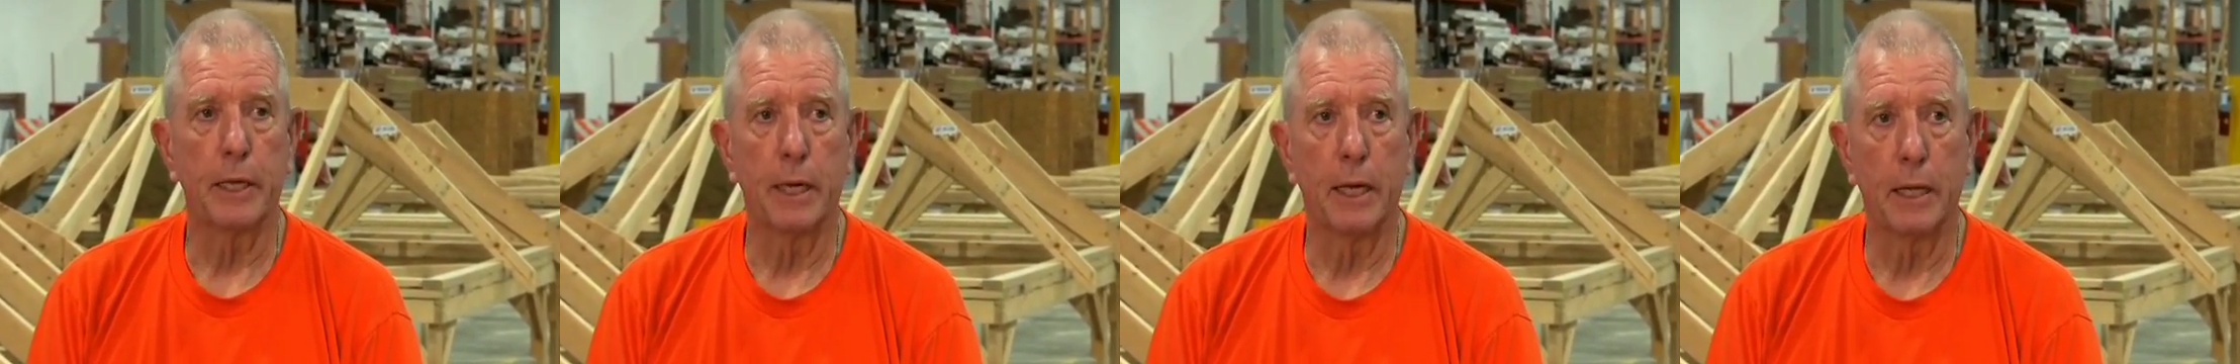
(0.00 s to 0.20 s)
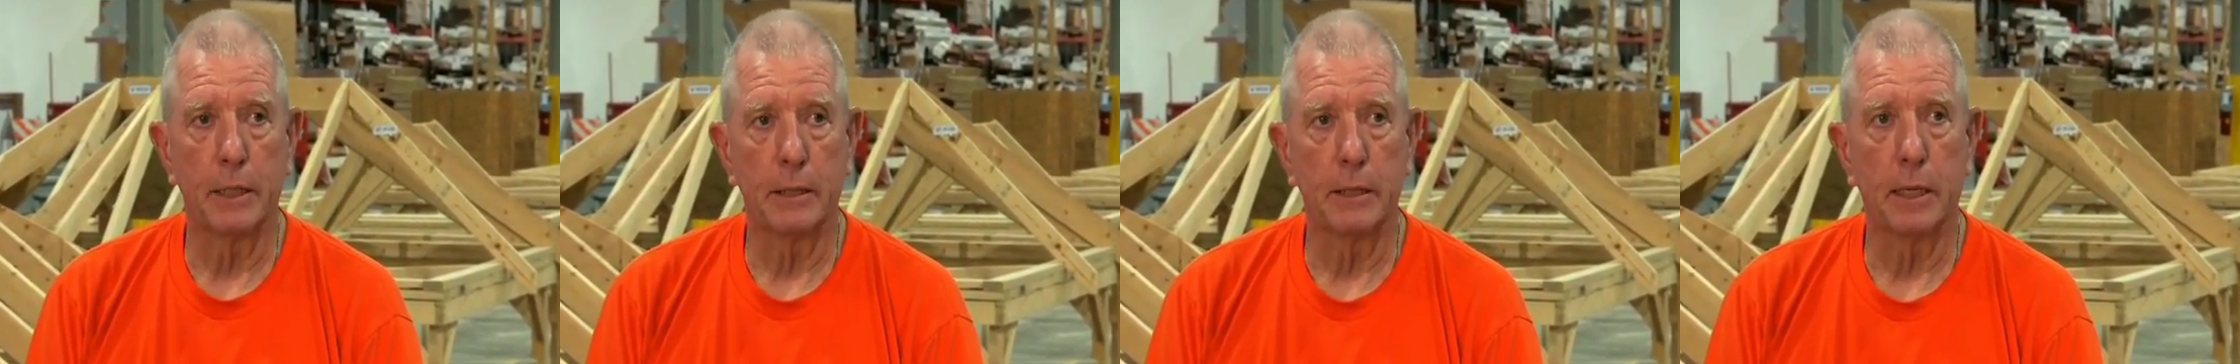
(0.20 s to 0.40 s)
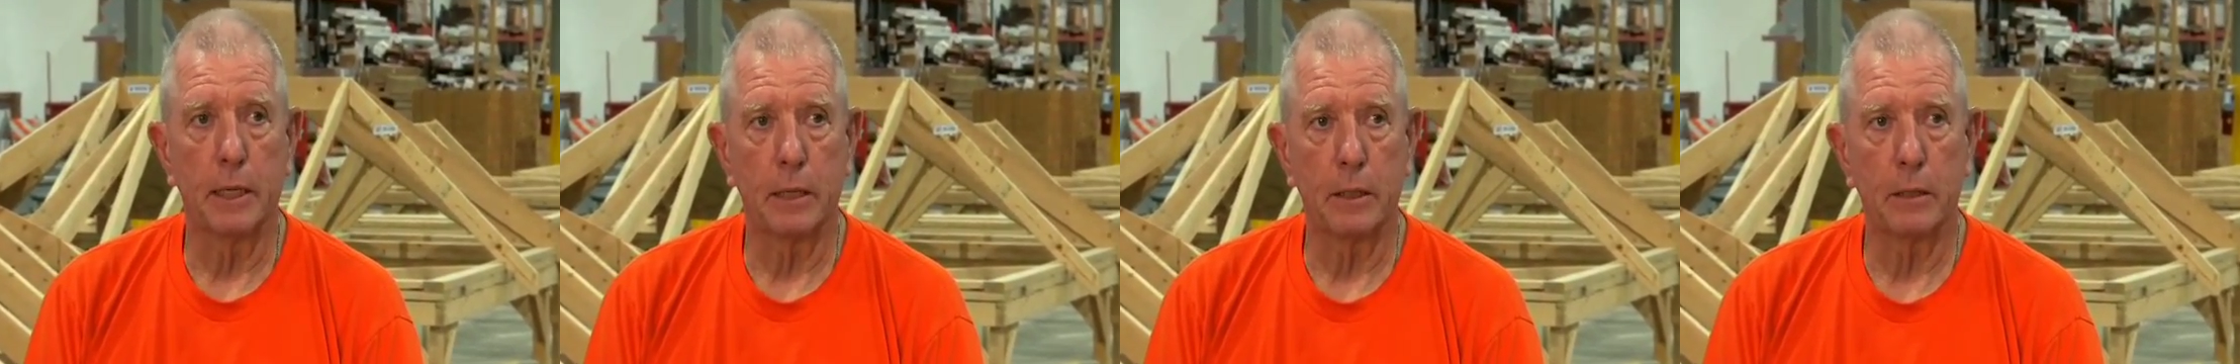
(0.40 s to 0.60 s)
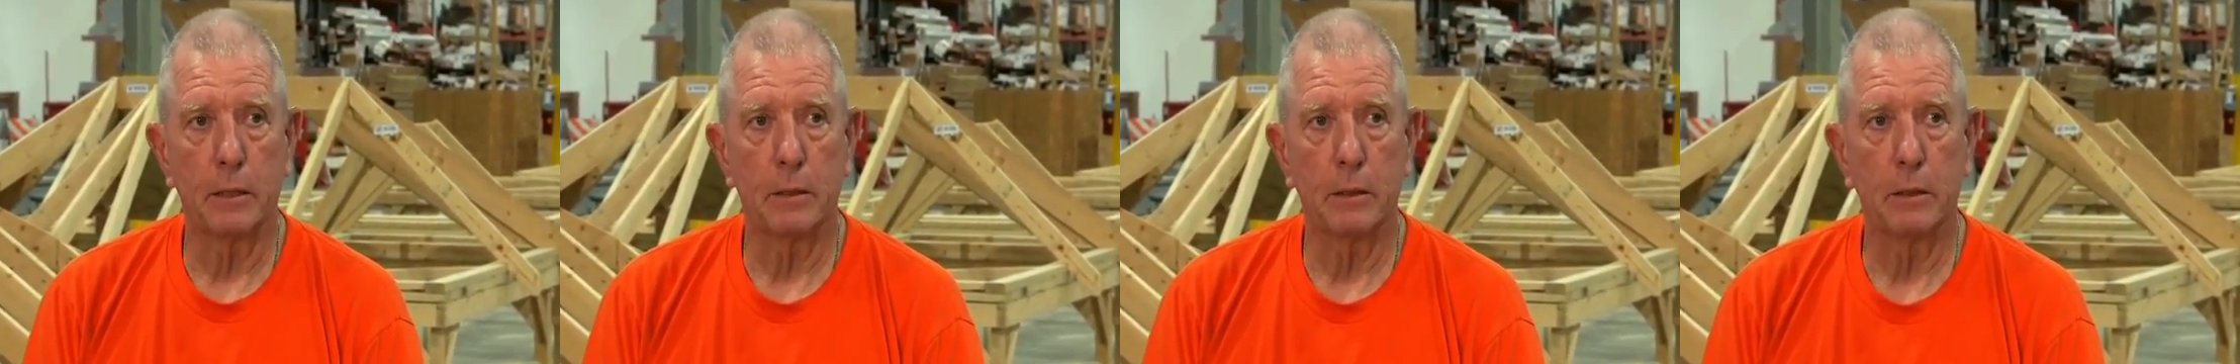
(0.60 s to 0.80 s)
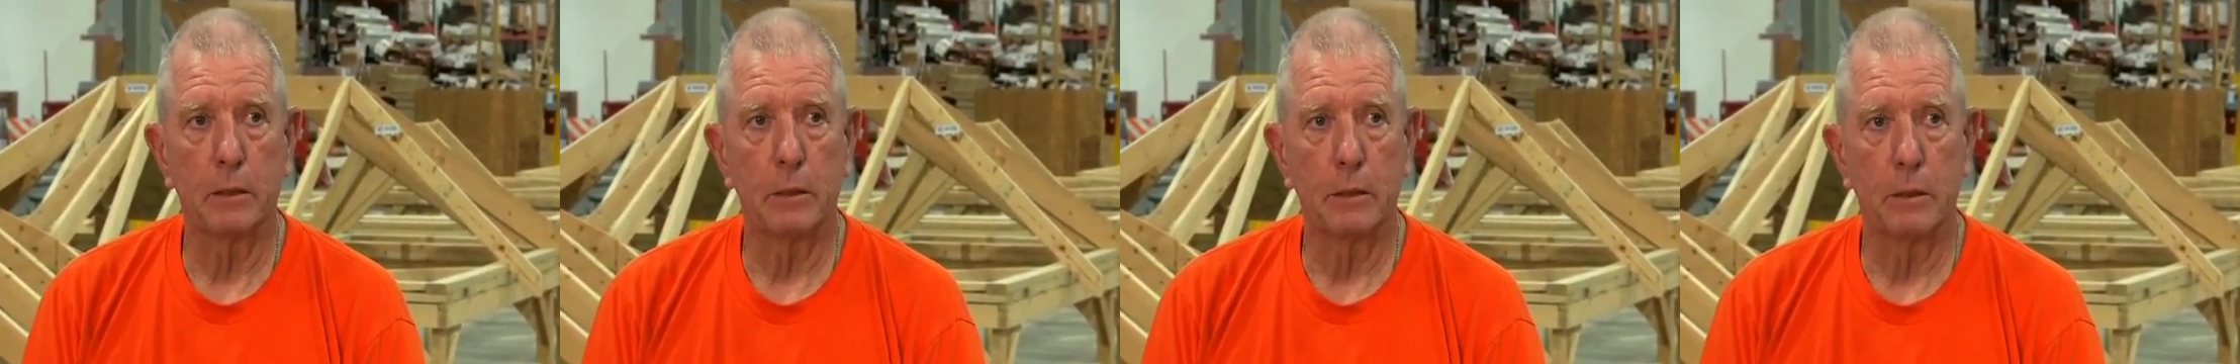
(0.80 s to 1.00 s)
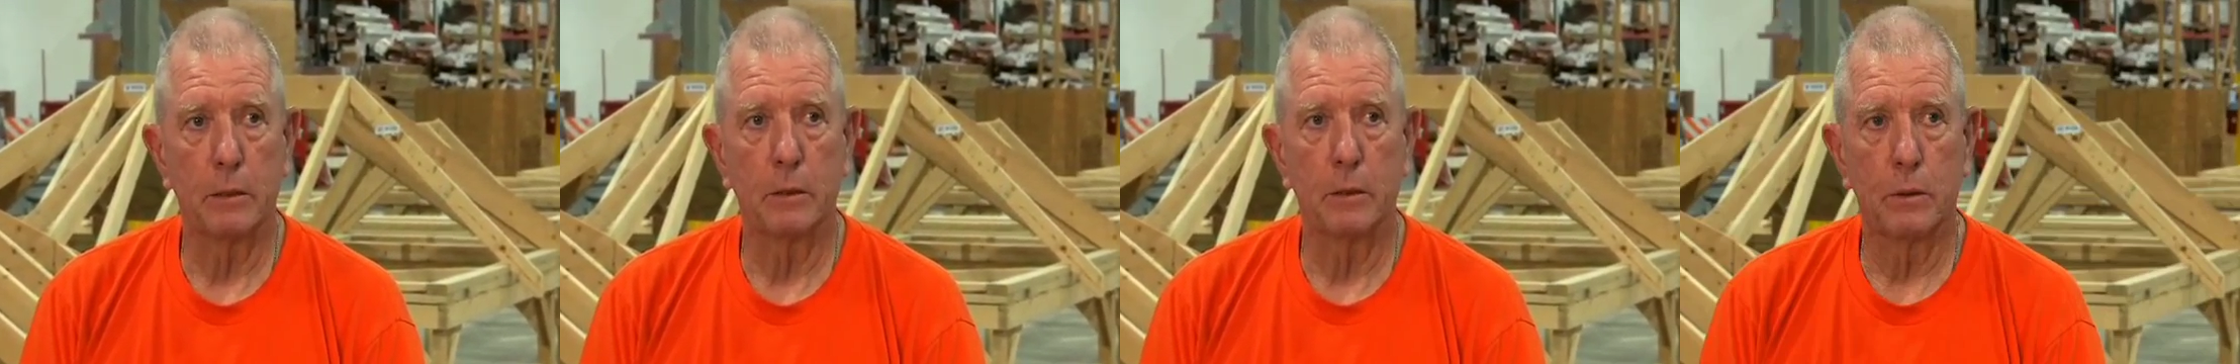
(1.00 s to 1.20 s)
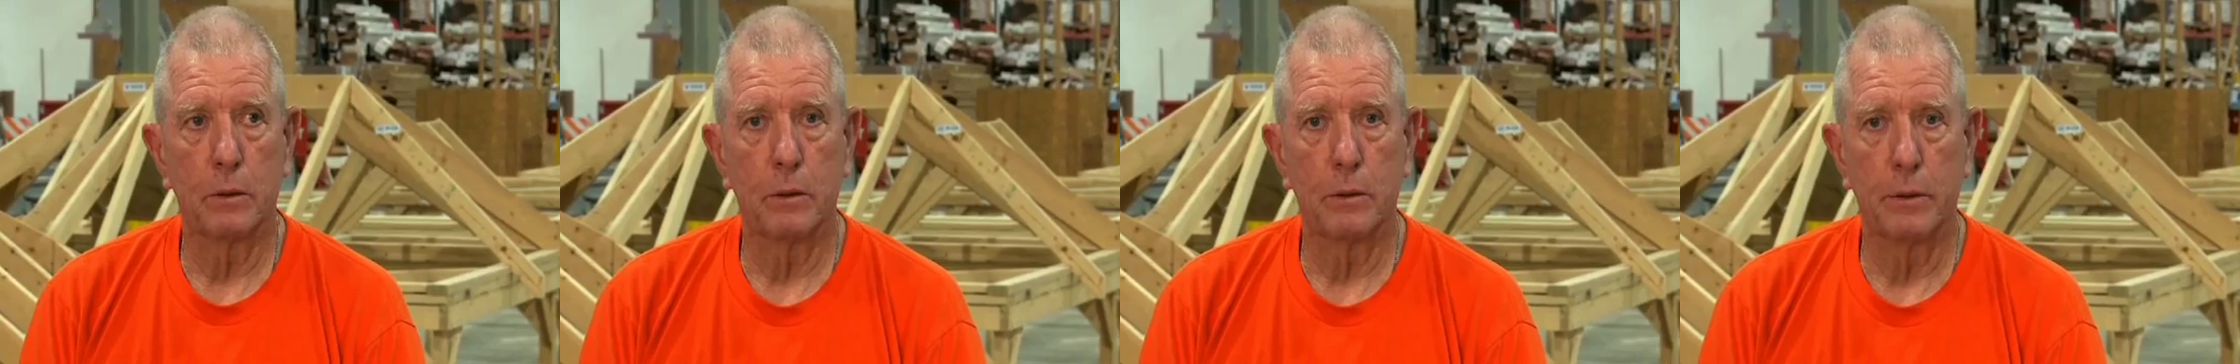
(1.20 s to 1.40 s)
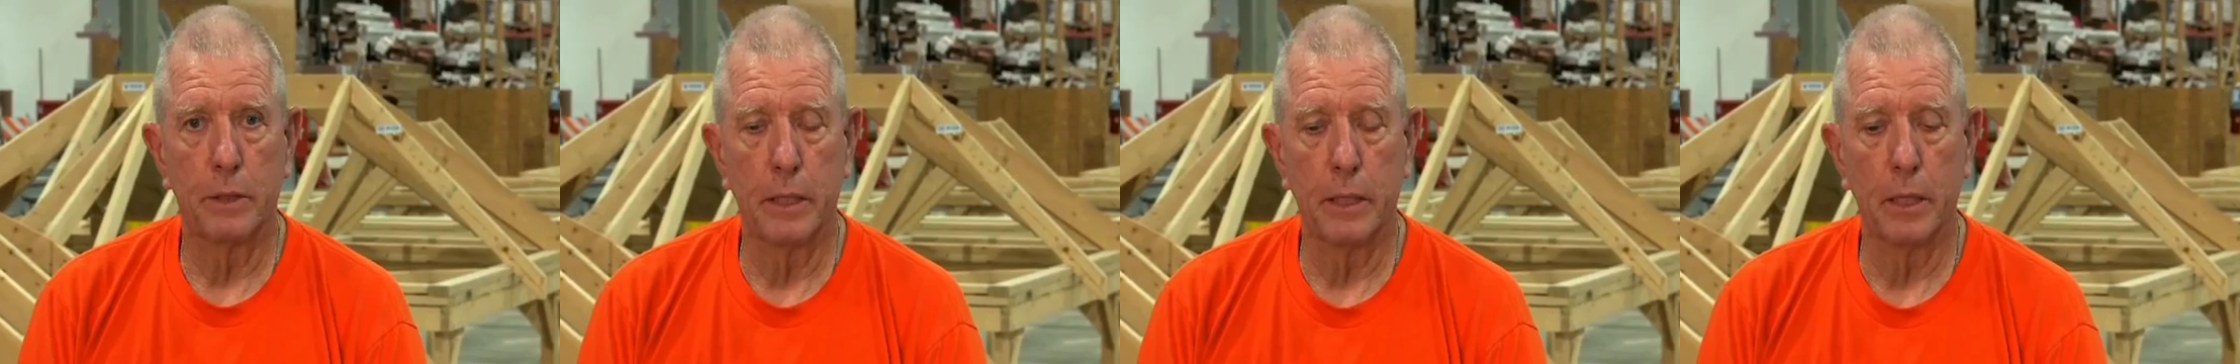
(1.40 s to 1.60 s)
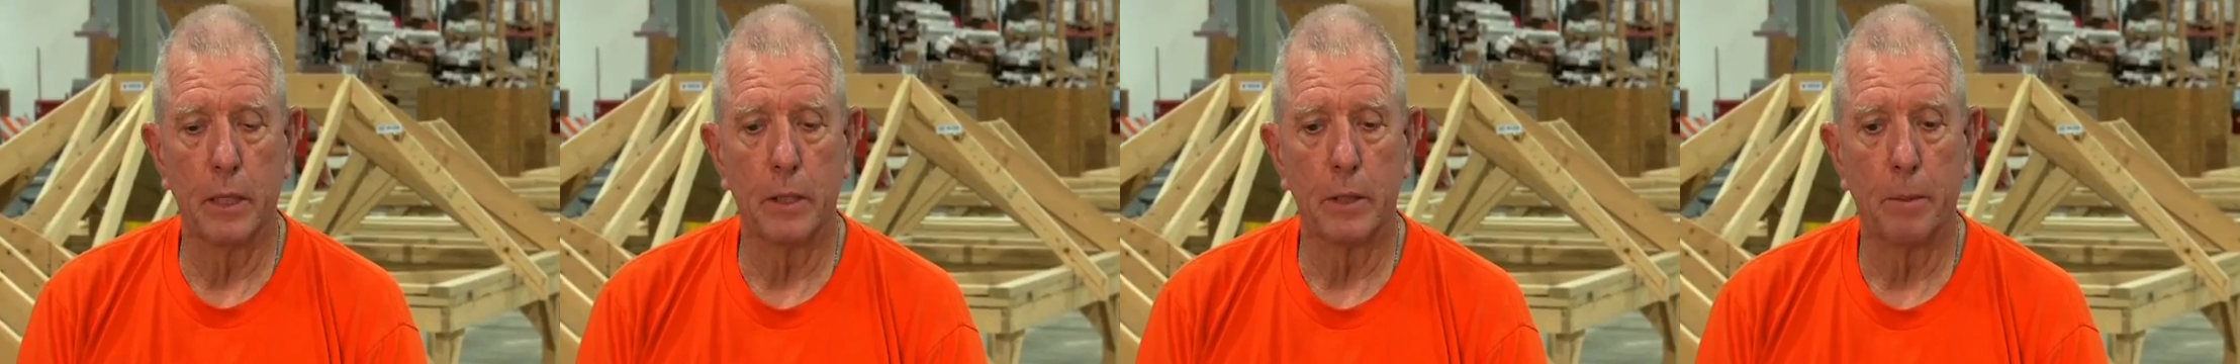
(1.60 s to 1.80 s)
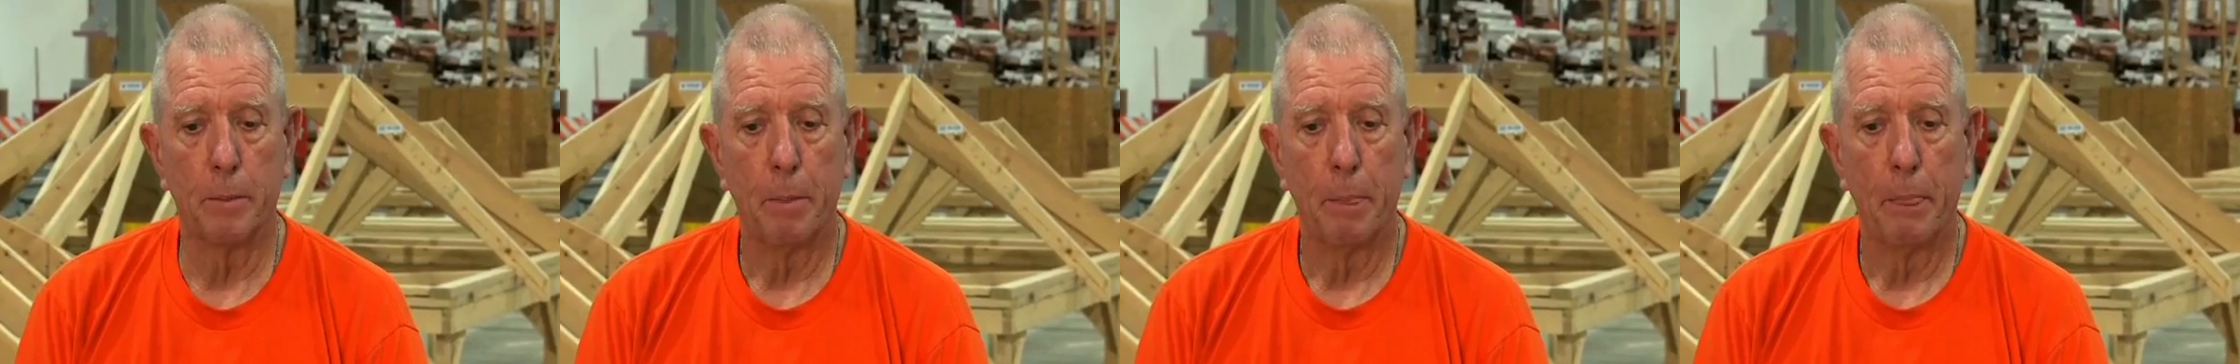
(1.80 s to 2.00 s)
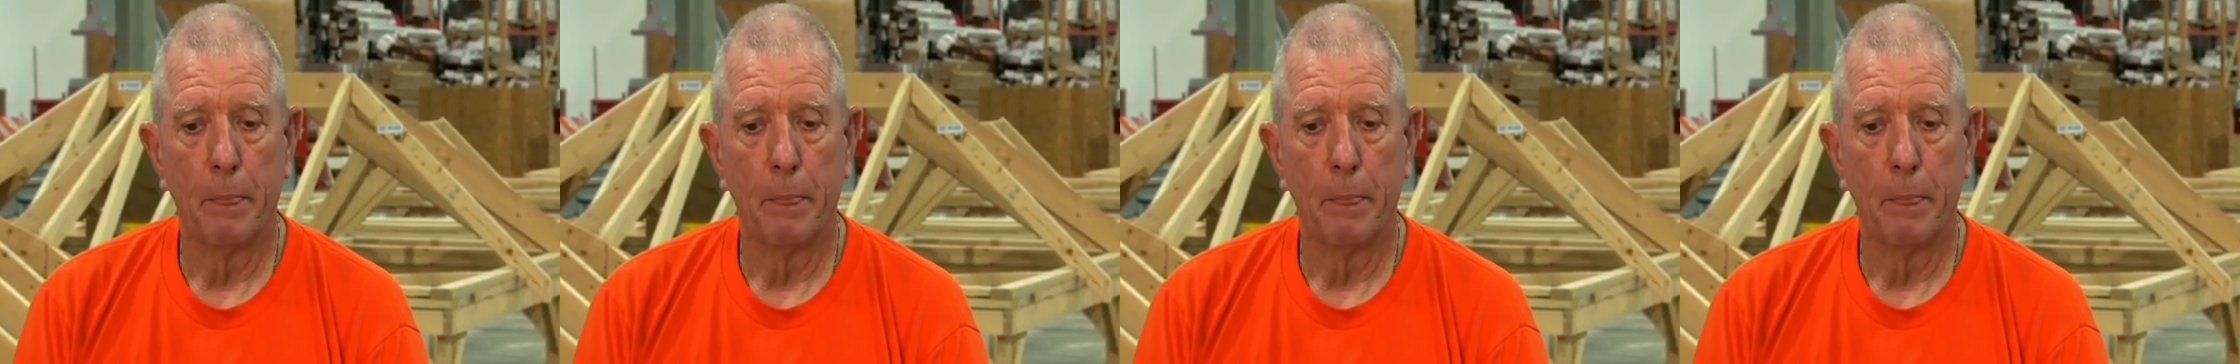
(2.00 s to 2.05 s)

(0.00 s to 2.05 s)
contact nailer,